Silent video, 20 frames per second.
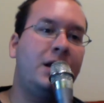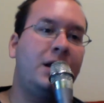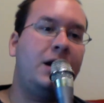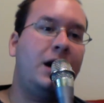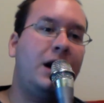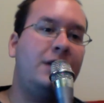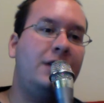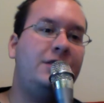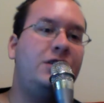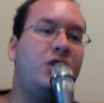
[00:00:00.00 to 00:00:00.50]

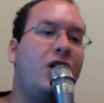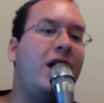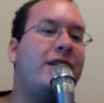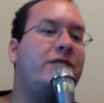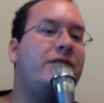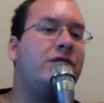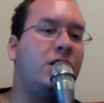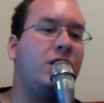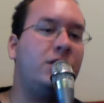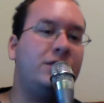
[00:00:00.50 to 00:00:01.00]
until I
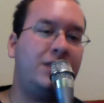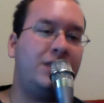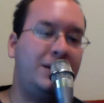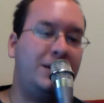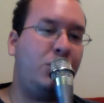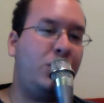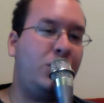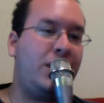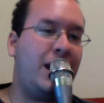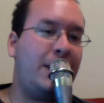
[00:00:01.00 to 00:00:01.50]
installed
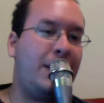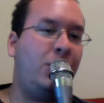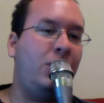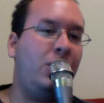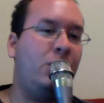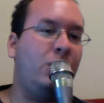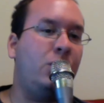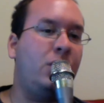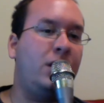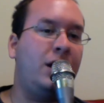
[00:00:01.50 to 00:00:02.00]

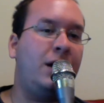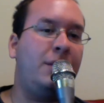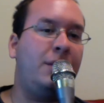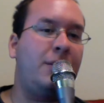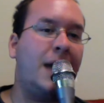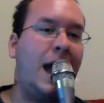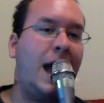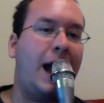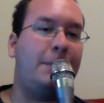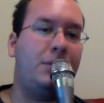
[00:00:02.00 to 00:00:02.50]
10.8.1 on
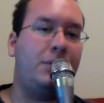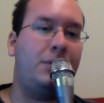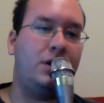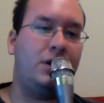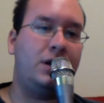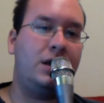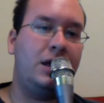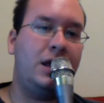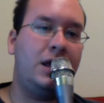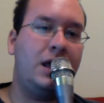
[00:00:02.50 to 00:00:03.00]
my
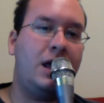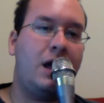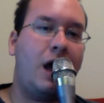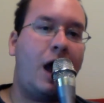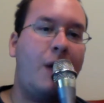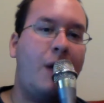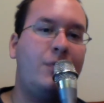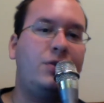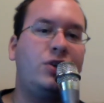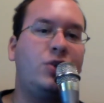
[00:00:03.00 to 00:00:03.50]
MacBook,
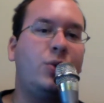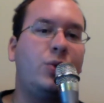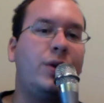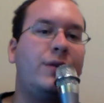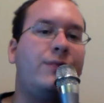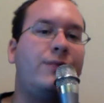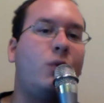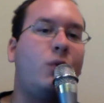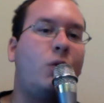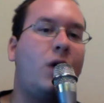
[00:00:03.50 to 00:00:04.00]
I was
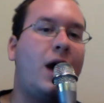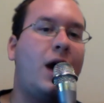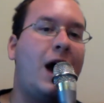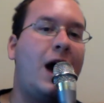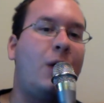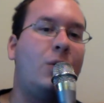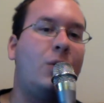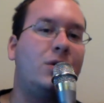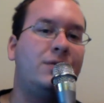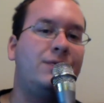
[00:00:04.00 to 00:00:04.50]
showing 4
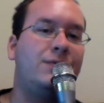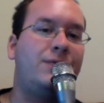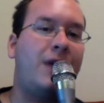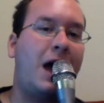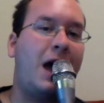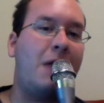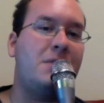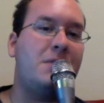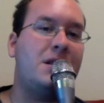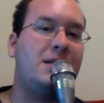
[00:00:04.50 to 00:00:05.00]
hours and
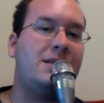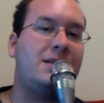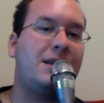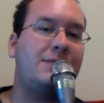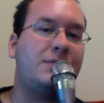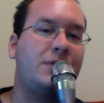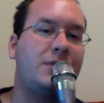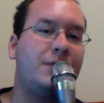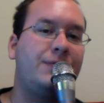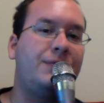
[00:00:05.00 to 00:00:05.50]
5
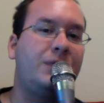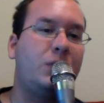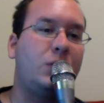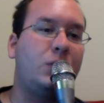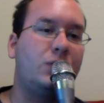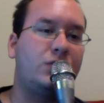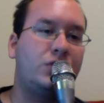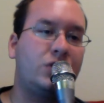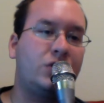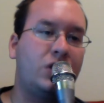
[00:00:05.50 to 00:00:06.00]
minutes after a
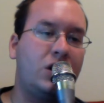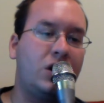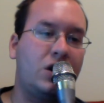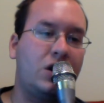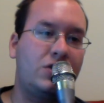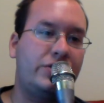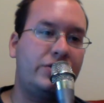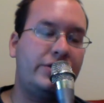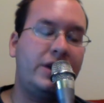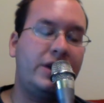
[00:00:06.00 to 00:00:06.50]
full
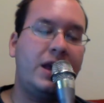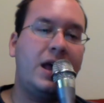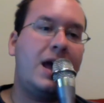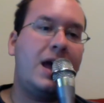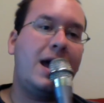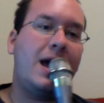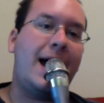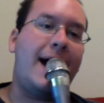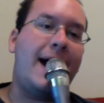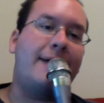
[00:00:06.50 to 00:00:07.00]
charge.
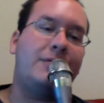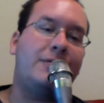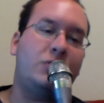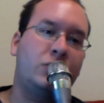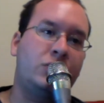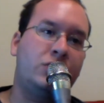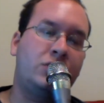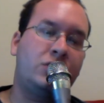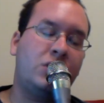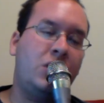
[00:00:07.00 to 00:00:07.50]

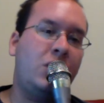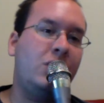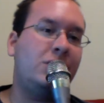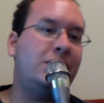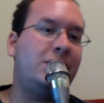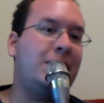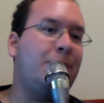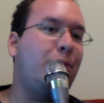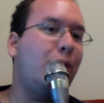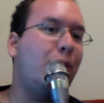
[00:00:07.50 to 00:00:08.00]
After
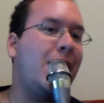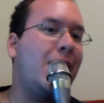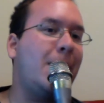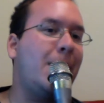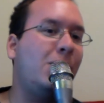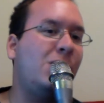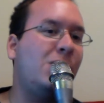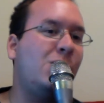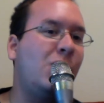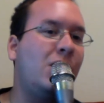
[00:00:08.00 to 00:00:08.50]
installing
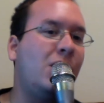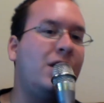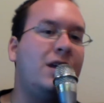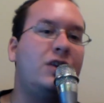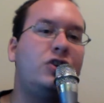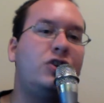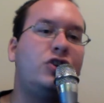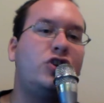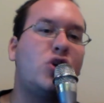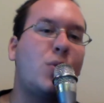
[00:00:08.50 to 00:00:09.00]

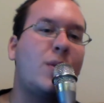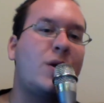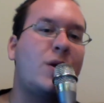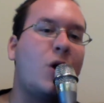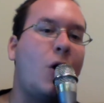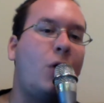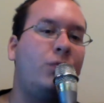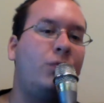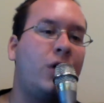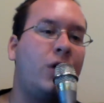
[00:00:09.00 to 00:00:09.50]
10.8.1, it's
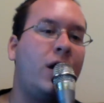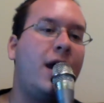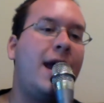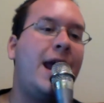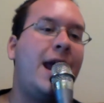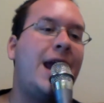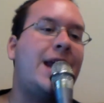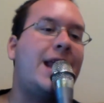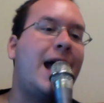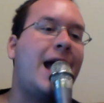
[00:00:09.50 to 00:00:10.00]
showing
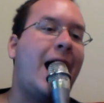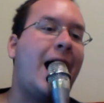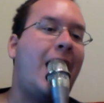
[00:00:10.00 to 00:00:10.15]
over 8